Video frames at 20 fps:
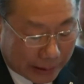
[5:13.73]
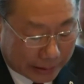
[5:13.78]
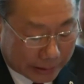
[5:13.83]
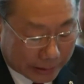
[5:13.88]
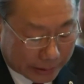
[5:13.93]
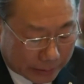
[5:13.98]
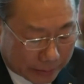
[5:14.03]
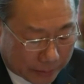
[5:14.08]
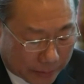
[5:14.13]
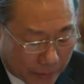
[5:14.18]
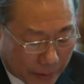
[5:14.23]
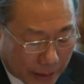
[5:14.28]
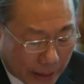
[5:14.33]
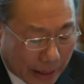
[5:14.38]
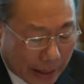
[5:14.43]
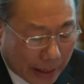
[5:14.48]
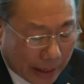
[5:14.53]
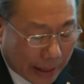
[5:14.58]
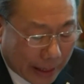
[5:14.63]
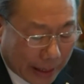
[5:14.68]
and they actually
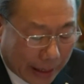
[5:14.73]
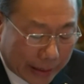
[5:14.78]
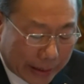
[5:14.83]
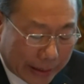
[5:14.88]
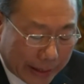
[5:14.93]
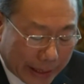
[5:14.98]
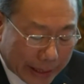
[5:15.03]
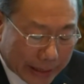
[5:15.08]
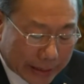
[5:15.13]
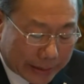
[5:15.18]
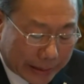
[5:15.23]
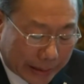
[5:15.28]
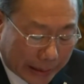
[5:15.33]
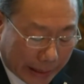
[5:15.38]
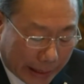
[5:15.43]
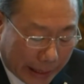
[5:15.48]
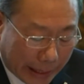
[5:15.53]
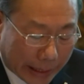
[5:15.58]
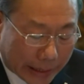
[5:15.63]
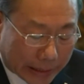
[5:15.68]
questioned the
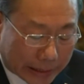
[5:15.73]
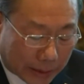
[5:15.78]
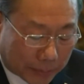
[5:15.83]
possibility